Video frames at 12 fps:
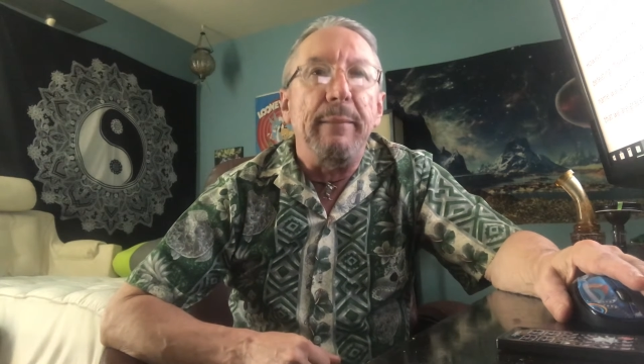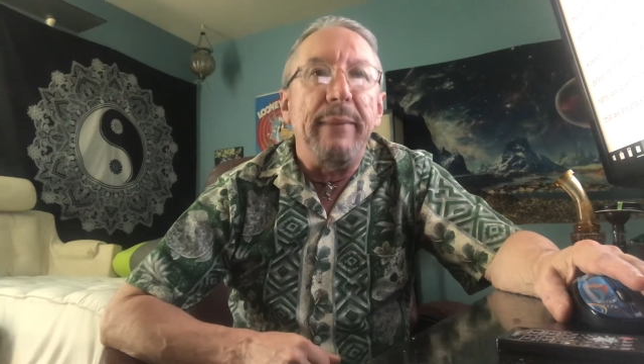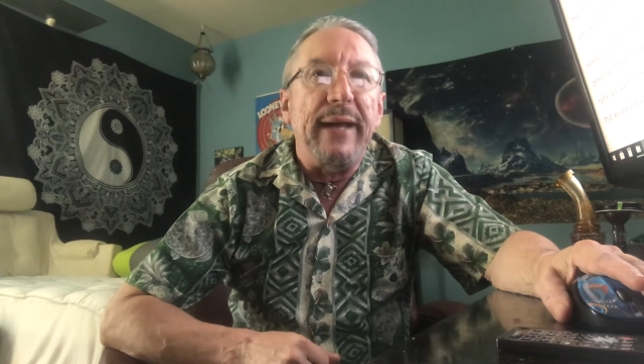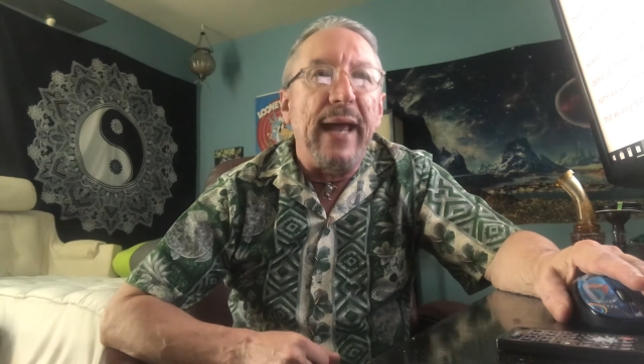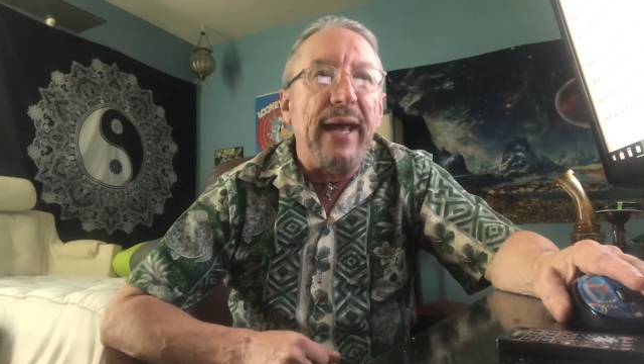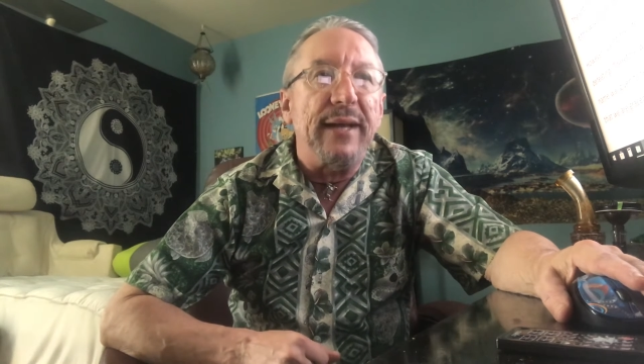
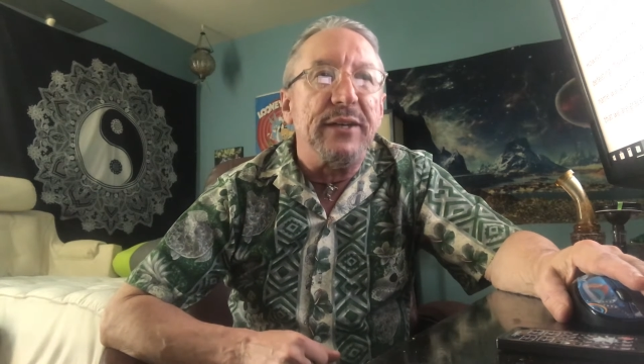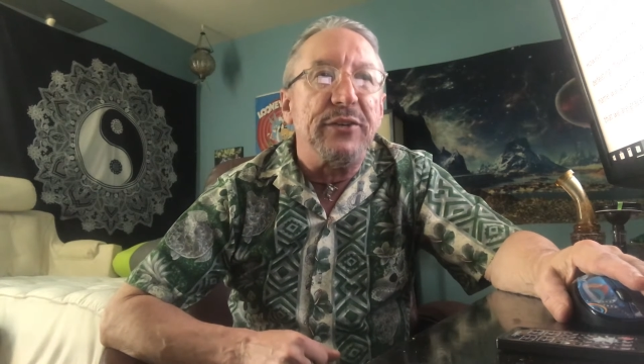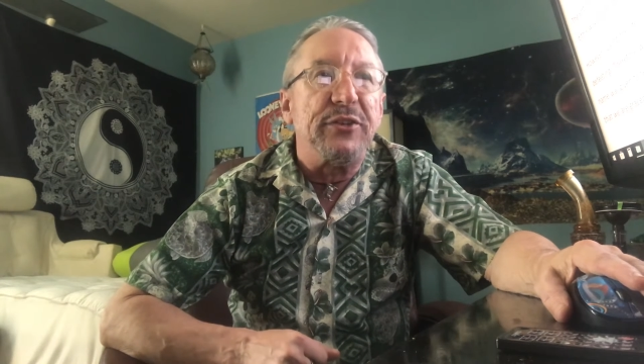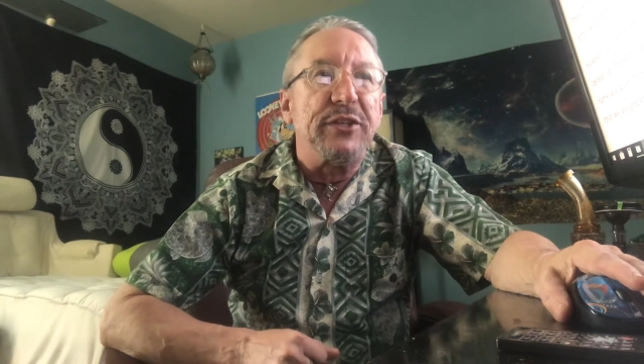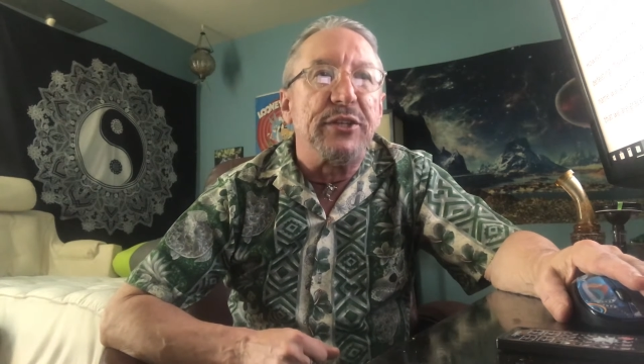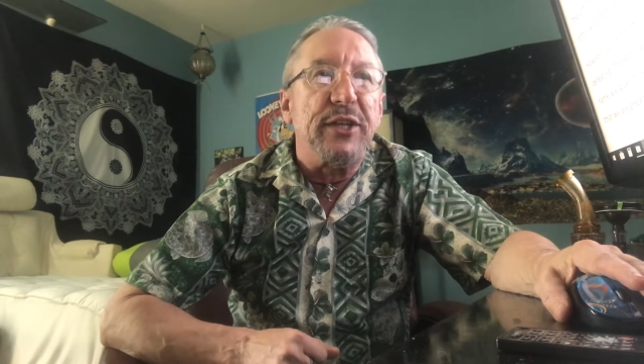began to
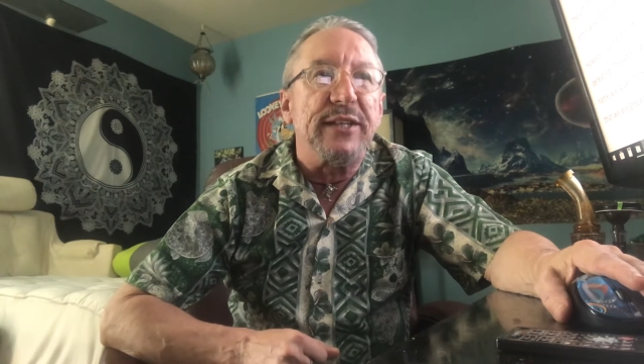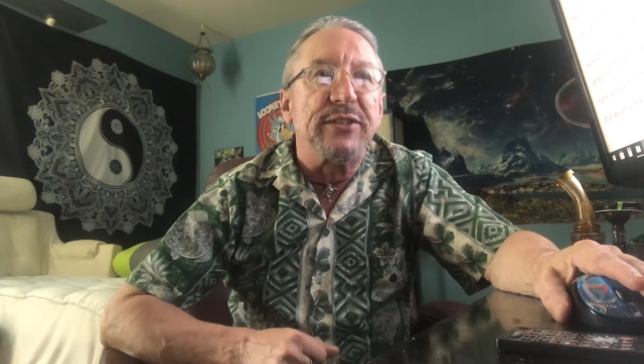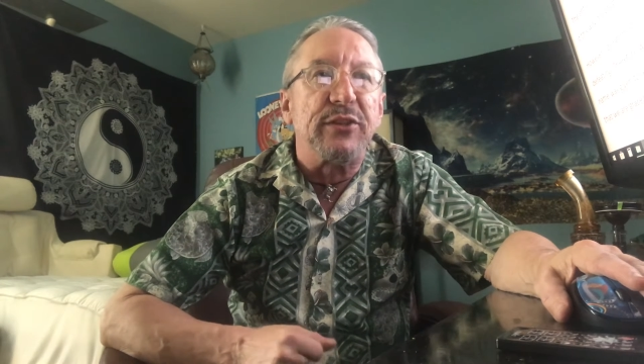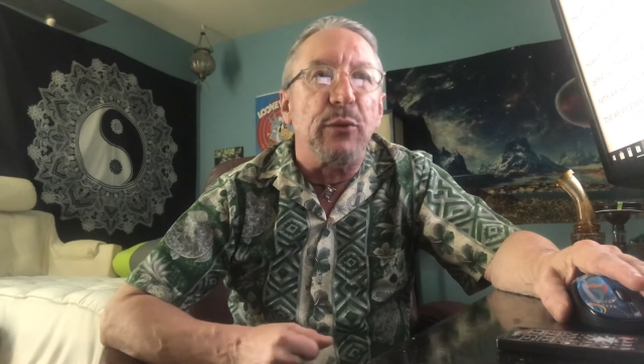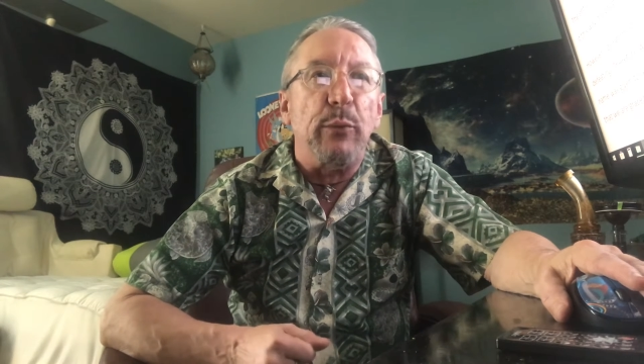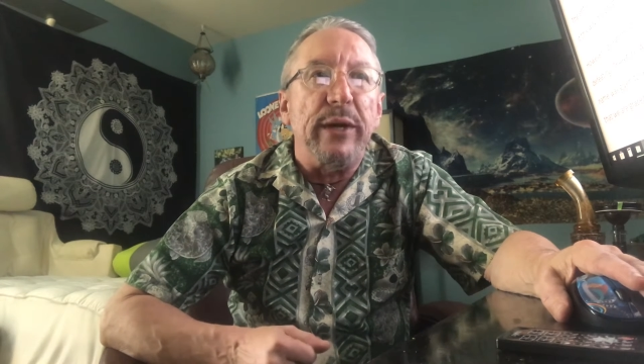
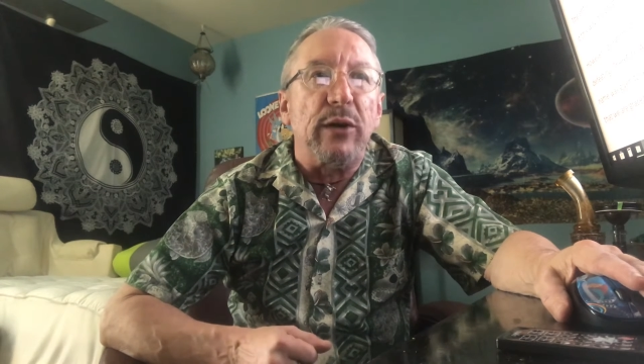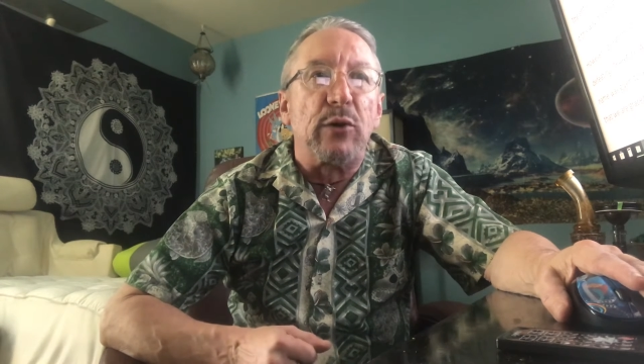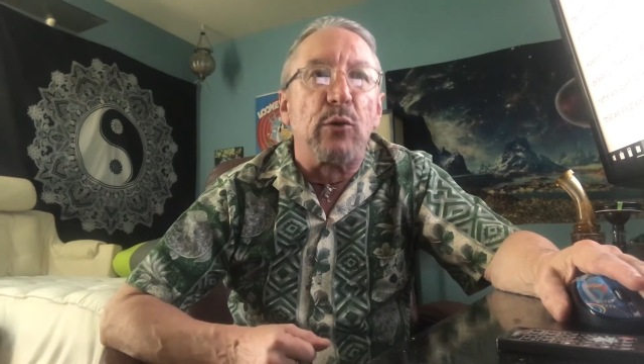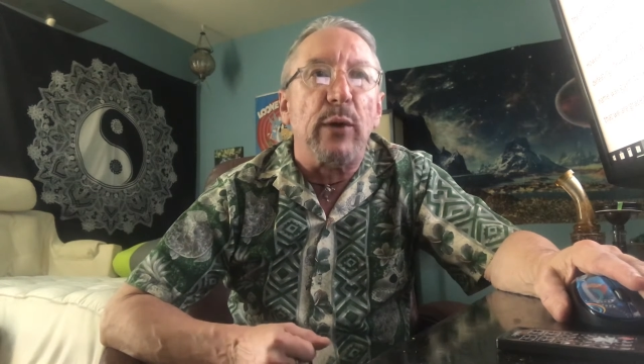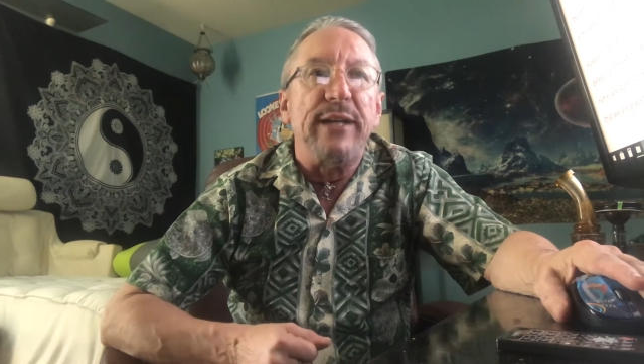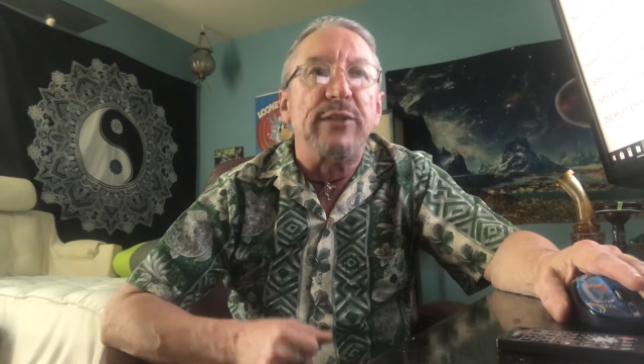suggest that we are
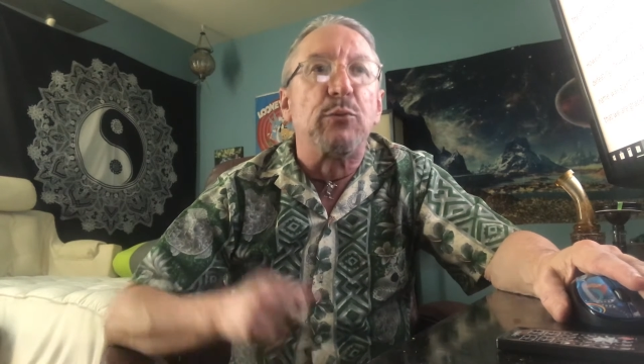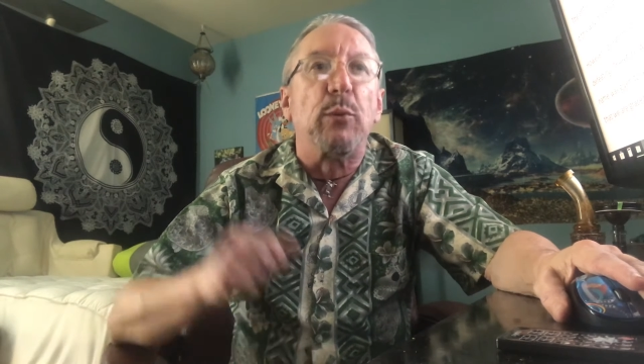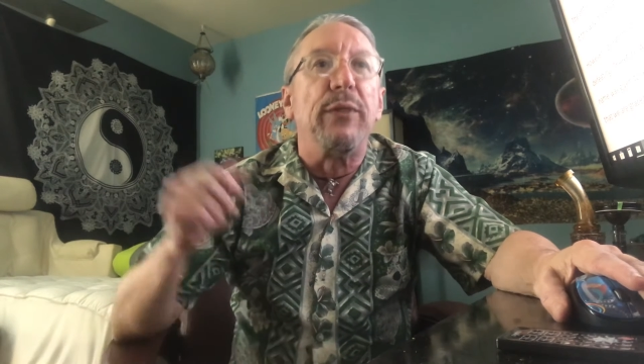graced